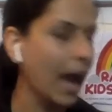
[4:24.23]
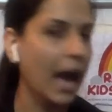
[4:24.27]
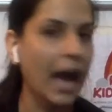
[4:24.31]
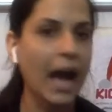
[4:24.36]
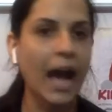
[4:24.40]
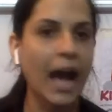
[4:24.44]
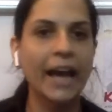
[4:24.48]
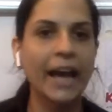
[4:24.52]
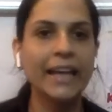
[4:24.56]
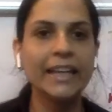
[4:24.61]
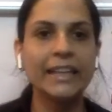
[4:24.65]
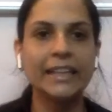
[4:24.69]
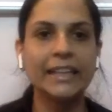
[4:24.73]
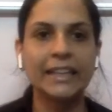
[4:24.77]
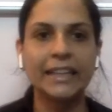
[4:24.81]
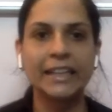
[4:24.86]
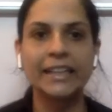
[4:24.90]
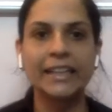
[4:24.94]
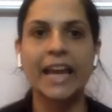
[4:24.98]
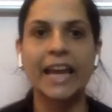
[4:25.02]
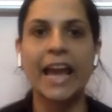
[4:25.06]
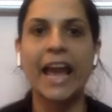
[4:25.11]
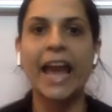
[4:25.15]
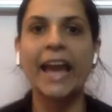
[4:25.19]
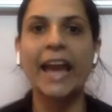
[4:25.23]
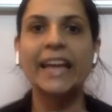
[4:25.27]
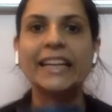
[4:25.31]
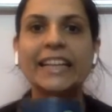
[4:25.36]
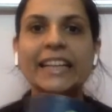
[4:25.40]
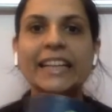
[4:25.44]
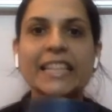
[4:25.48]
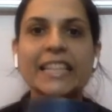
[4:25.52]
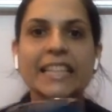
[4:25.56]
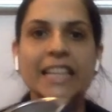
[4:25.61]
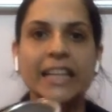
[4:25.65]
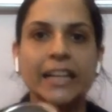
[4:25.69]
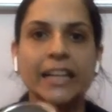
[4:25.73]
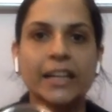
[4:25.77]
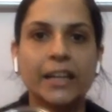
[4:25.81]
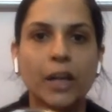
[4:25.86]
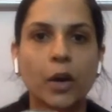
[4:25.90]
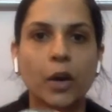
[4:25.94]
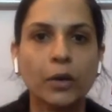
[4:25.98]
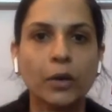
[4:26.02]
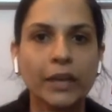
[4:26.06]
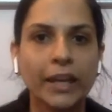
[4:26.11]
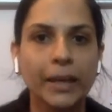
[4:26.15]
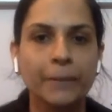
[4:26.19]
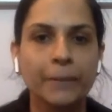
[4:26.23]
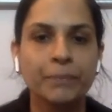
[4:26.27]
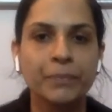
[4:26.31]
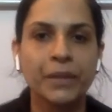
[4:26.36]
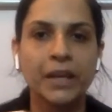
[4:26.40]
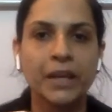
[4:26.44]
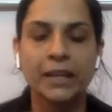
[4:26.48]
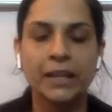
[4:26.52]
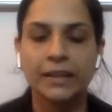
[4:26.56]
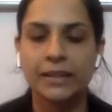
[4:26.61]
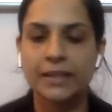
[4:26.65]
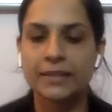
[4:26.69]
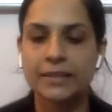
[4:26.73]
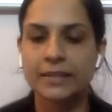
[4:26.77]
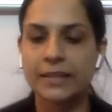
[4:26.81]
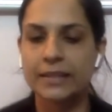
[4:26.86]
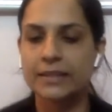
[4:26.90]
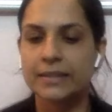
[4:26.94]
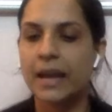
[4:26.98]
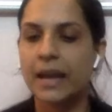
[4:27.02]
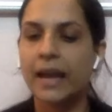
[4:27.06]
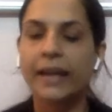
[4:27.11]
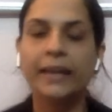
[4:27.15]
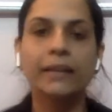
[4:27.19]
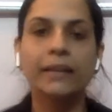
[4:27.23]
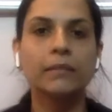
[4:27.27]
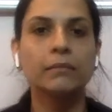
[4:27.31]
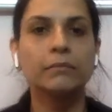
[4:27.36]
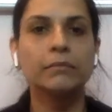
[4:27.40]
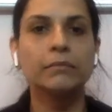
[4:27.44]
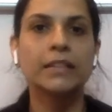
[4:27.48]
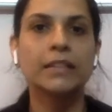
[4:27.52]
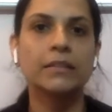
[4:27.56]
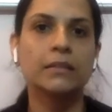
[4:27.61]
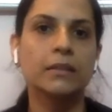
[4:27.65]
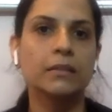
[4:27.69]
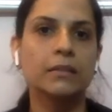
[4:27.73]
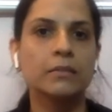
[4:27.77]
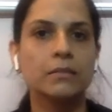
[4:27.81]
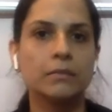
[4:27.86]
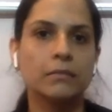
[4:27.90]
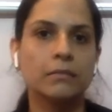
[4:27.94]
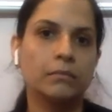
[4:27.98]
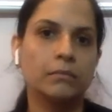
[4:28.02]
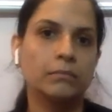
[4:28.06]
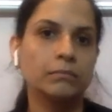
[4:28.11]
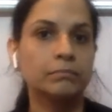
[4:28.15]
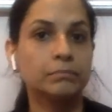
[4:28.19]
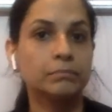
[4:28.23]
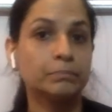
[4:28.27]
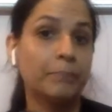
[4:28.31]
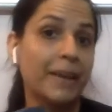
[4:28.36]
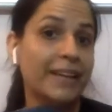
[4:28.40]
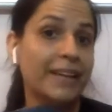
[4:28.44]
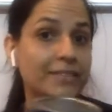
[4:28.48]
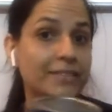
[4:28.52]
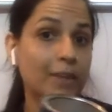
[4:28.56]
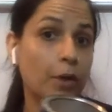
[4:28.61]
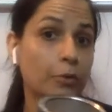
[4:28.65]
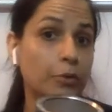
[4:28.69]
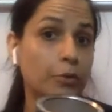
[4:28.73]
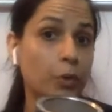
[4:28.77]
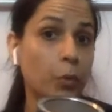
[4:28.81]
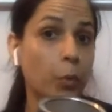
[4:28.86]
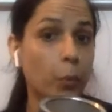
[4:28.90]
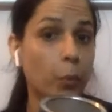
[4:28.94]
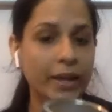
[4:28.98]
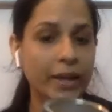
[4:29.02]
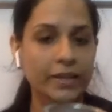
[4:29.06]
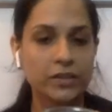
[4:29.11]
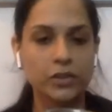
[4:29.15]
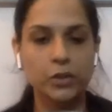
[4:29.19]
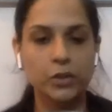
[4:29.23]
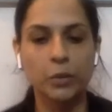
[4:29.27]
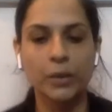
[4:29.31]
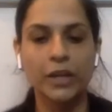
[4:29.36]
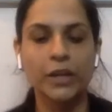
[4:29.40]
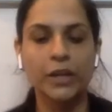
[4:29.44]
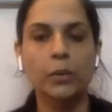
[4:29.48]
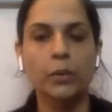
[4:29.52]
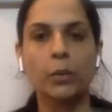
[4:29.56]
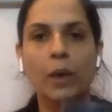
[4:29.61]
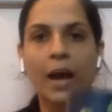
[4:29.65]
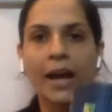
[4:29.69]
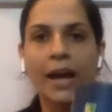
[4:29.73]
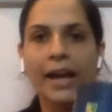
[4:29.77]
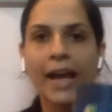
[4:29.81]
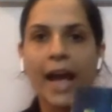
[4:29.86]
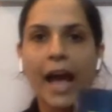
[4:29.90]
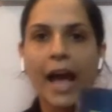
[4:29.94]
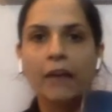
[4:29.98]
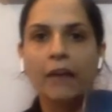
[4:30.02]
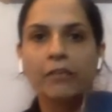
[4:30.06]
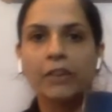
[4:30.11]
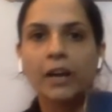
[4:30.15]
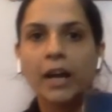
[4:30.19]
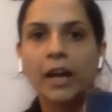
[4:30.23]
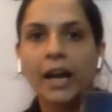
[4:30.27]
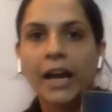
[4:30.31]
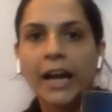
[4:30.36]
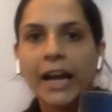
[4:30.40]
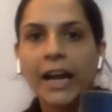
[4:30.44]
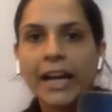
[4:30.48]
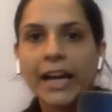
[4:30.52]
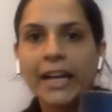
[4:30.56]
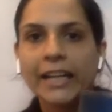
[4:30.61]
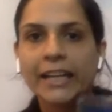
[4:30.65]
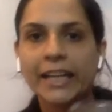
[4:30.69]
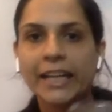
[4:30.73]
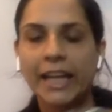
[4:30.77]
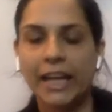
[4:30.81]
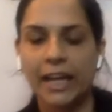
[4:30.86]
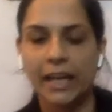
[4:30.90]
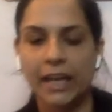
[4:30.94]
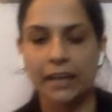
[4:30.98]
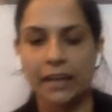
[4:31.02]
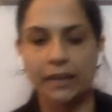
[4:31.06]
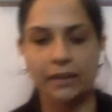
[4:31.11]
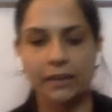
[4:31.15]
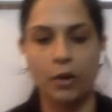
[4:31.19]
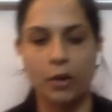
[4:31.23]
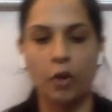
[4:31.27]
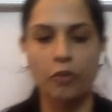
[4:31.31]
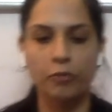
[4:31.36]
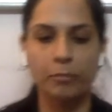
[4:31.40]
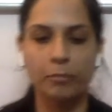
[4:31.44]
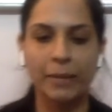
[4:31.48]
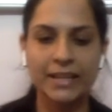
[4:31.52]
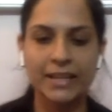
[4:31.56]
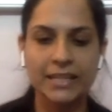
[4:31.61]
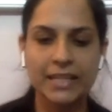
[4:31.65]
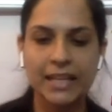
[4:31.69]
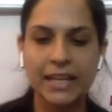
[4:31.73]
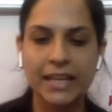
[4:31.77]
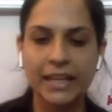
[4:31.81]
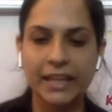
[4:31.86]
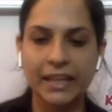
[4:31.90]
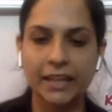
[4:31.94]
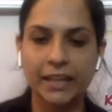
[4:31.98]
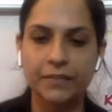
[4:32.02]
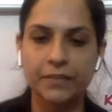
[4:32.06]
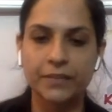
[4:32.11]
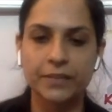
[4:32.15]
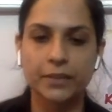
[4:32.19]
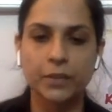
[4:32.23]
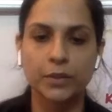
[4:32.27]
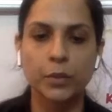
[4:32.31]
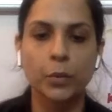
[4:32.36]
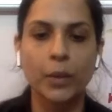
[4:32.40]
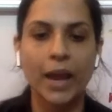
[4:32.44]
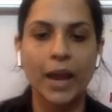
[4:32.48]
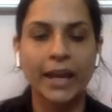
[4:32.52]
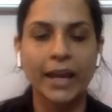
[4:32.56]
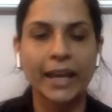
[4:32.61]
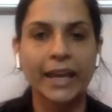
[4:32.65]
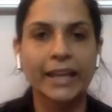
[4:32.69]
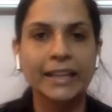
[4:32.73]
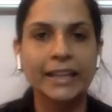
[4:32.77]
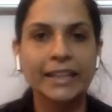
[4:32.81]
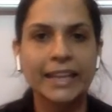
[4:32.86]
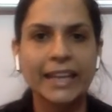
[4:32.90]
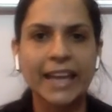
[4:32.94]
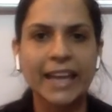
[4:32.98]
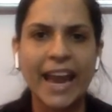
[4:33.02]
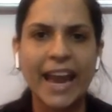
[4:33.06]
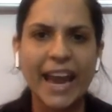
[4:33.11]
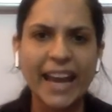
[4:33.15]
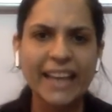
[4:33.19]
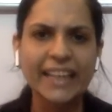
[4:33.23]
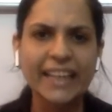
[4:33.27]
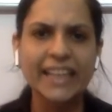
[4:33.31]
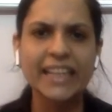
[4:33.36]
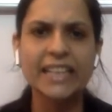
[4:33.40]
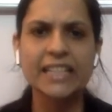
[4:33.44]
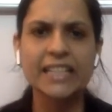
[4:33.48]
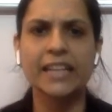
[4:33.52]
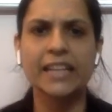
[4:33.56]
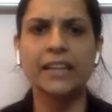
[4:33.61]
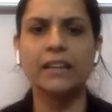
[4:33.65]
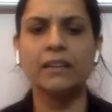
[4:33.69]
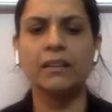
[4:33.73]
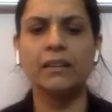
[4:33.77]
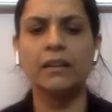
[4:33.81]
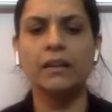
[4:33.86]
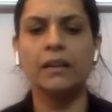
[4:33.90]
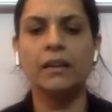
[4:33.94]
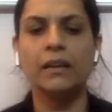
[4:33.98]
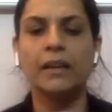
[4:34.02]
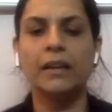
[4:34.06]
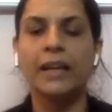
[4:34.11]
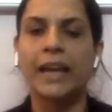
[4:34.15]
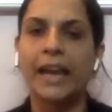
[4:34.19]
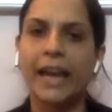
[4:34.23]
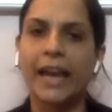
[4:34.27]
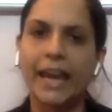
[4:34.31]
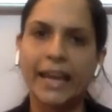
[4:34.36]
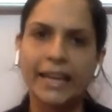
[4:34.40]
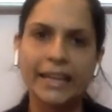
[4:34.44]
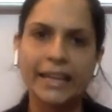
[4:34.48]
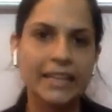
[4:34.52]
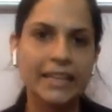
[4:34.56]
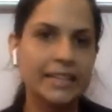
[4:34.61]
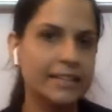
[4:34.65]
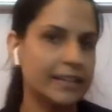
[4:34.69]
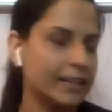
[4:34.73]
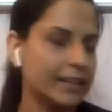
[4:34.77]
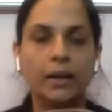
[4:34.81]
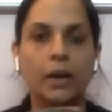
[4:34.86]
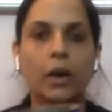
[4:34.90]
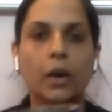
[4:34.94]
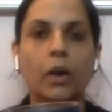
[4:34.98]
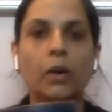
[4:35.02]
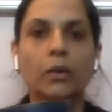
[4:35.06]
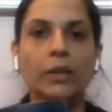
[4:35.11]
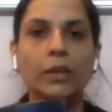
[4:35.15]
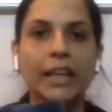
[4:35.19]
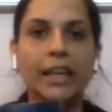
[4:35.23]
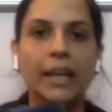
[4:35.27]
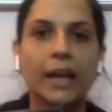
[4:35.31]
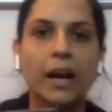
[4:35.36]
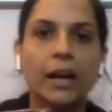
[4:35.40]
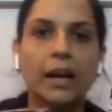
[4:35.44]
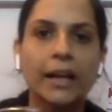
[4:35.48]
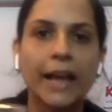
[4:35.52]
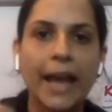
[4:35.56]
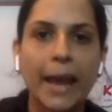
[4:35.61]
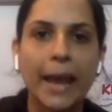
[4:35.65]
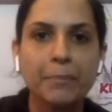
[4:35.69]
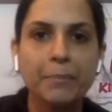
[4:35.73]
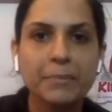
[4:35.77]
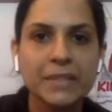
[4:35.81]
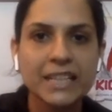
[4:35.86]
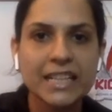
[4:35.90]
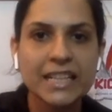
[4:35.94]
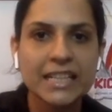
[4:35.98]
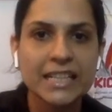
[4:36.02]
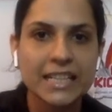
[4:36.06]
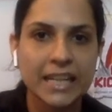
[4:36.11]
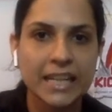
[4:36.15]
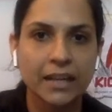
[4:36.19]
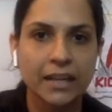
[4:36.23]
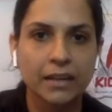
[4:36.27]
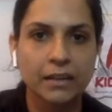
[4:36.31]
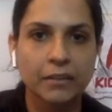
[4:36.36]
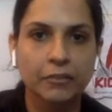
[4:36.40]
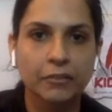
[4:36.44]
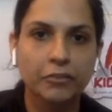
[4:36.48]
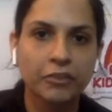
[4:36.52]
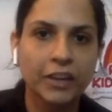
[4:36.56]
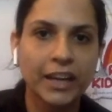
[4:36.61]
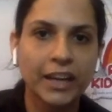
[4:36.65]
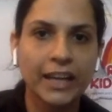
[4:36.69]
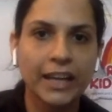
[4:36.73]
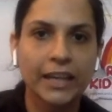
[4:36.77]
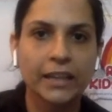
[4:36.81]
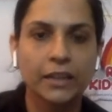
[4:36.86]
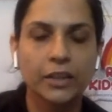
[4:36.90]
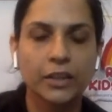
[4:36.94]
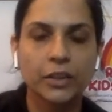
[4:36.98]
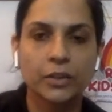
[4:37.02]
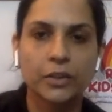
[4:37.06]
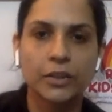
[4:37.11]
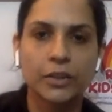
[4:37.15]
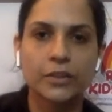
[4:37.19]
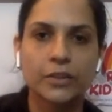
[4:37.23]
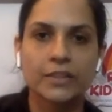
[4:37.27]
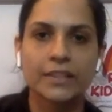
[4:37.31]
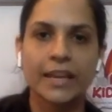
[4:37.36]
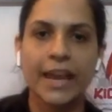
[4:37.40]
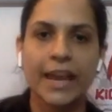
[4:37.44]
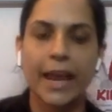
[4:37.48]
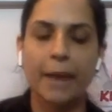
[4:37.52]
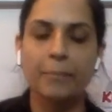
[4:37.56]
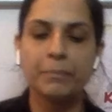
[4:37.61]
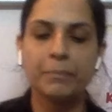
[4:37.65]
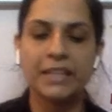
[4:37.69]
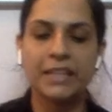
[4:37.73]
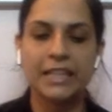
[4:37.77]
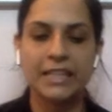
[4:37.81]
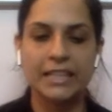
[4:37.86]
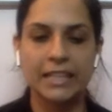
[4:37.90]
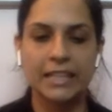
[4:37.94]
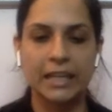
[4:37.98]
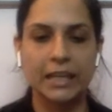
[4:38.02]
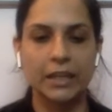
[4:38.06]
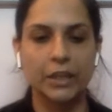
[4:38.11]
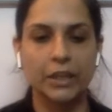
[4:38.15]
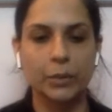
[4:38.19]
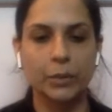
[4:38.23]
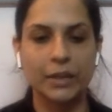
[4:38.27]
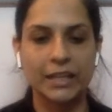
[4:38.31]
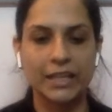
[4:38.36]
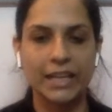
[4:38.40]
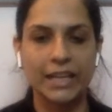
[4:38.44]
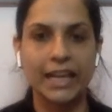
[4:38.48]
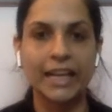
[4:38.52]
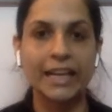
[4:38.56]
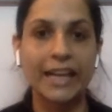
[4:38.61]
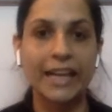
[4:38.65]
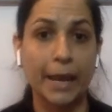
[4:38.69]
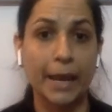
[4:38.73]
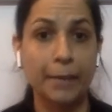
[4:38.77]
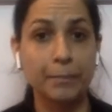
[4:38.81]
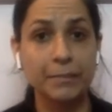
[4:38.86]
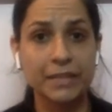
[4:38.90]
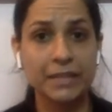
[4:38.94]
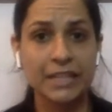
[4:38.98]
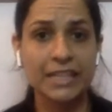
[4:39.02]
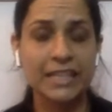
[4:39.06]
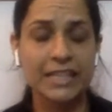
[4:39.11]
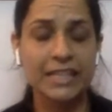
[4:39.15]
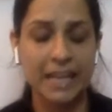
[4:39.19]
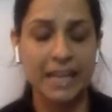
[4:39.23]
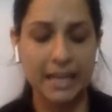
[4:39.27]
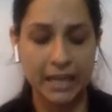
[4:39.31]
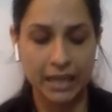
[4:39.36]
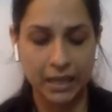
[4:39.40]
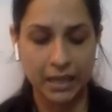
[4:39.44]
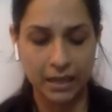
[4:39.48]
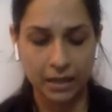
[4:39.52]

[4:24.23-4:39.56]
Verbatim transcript: I need any tin. Okay, this is I this is best out of waste you can do. I have a tin of my tea leaves. You can take any tin, any tin. Okay, an empty tin. Fine, it is an empty tin. You can take an empty tin.